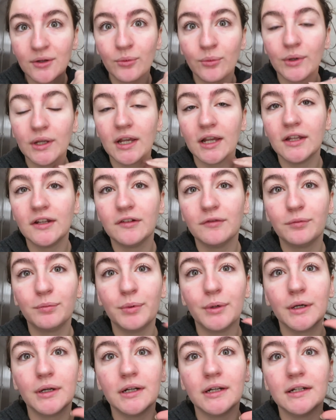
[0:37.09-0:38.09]
we kind of
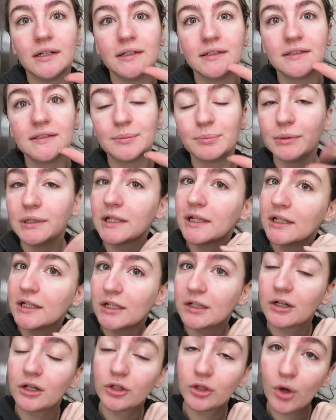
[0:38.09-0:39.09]
put
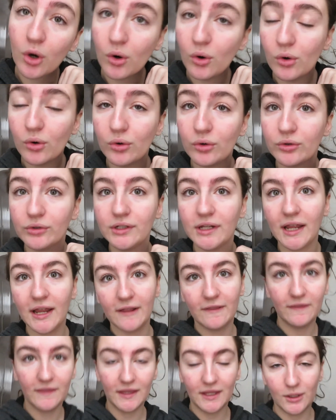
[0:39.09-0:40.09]
planning on hold,
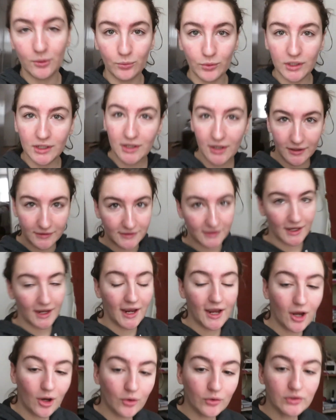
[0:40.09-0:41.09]
and then we got the
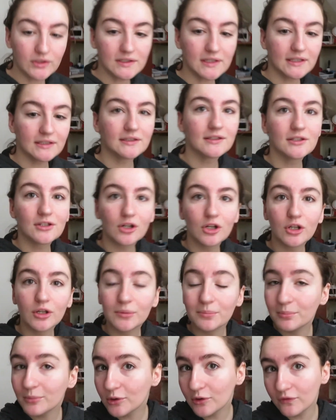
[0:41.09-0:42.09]
house and
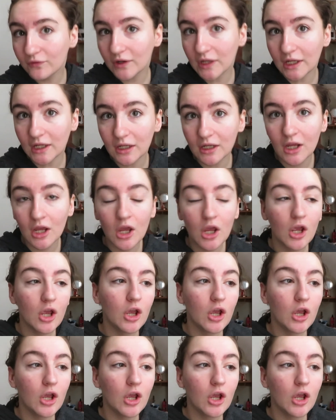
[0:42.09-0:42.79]
started moving,